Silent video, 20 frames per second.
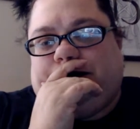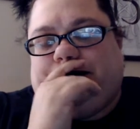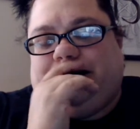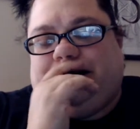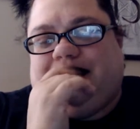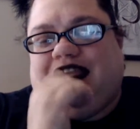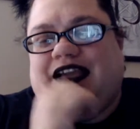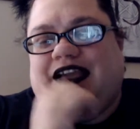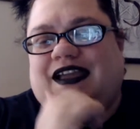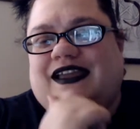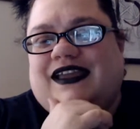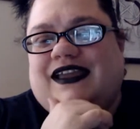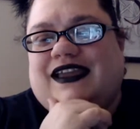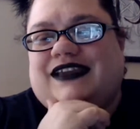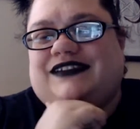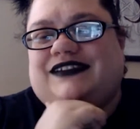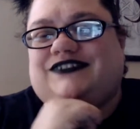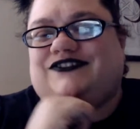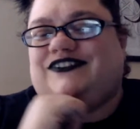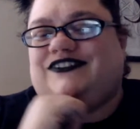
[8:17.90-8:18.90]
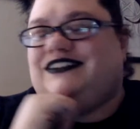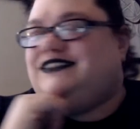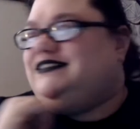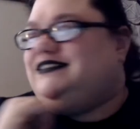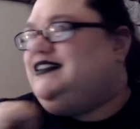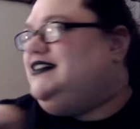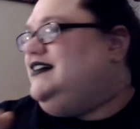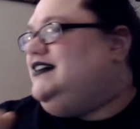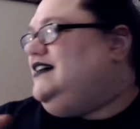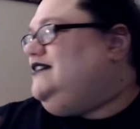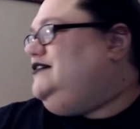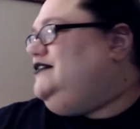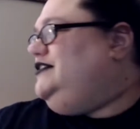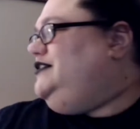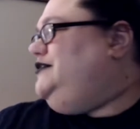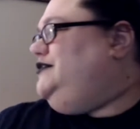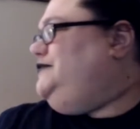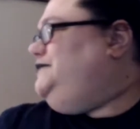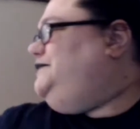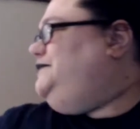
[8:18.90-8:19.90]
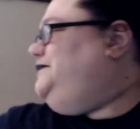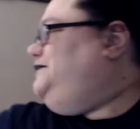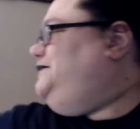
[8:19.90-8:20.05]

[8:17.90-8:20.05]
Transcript: Hey, Teresa, how are you?